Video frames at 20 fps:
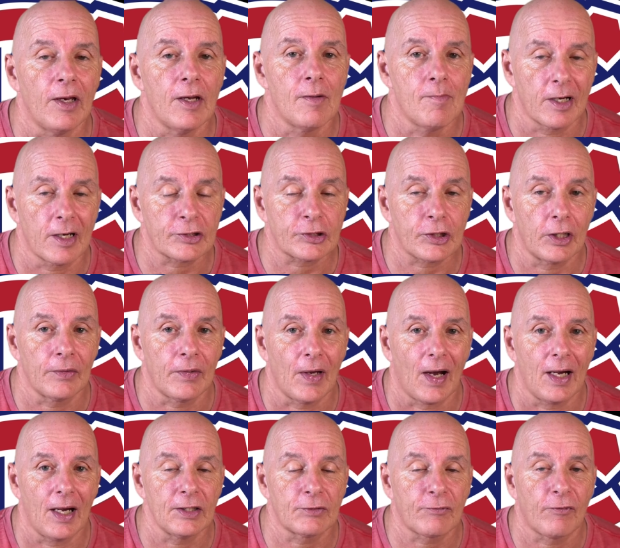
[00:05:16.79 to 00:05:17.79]
the
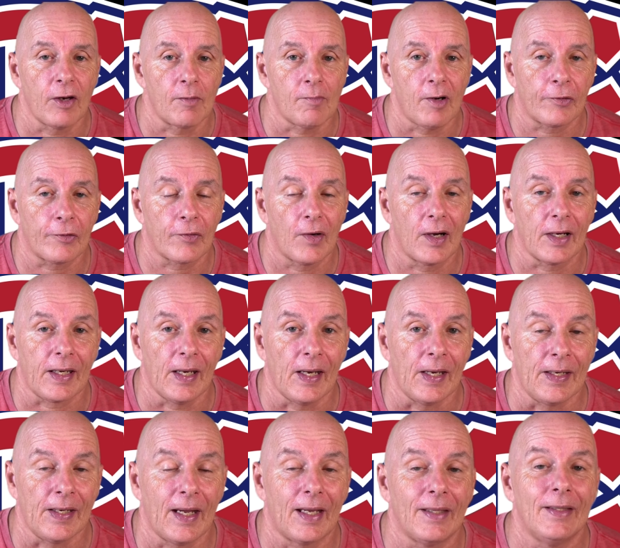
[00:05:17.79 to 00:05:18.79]
merchandise for the Montreal
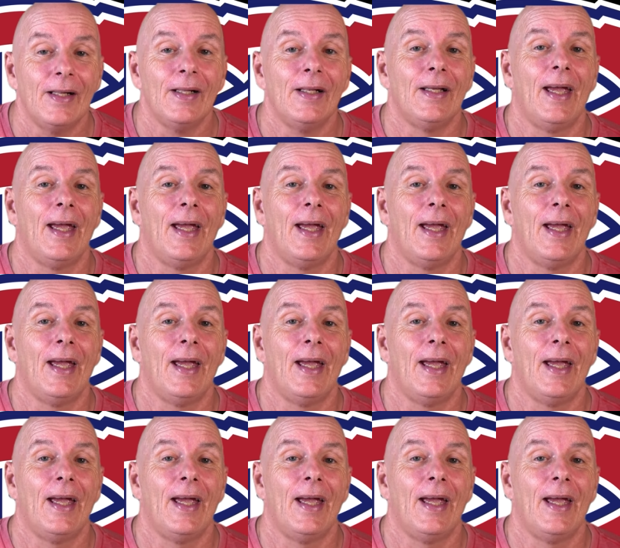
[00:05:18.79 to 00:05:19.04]
Canadiens,